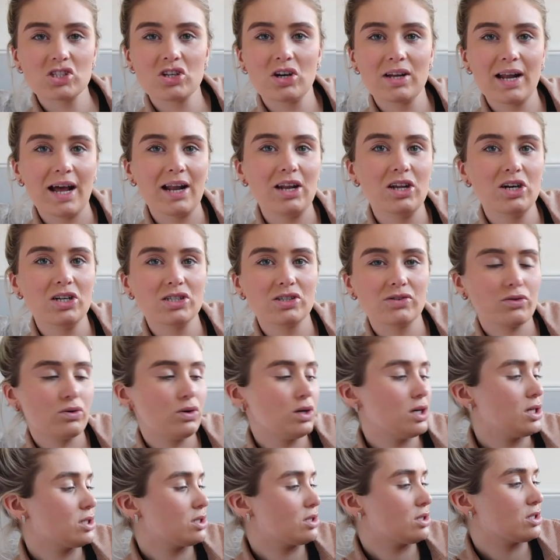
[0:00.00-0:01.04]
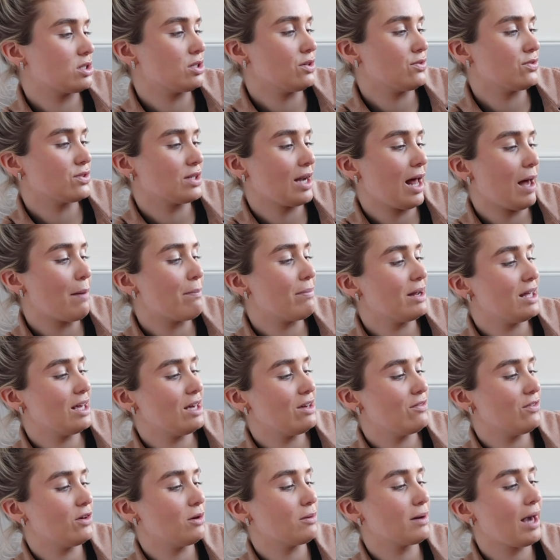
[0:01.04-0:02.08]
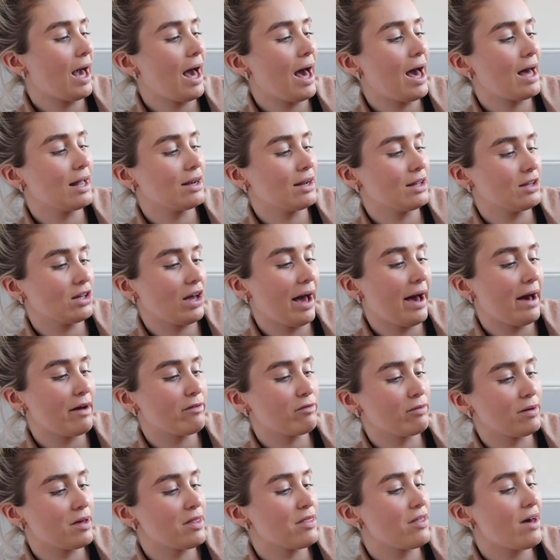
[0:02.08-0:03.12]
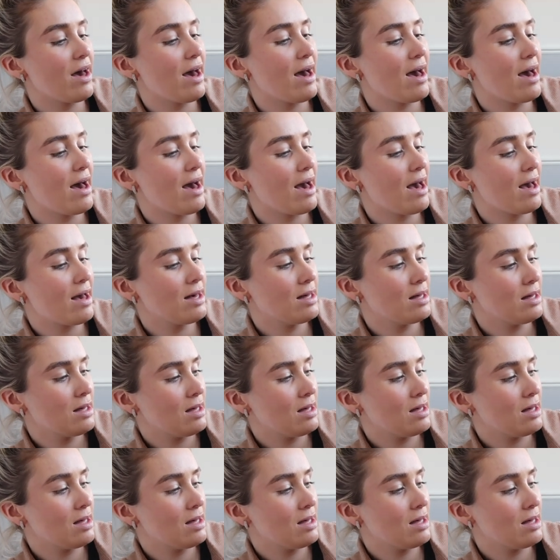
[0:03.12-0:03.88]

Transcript: just got like loads of quotes and stuff. So like, believe you can and you're halfway there.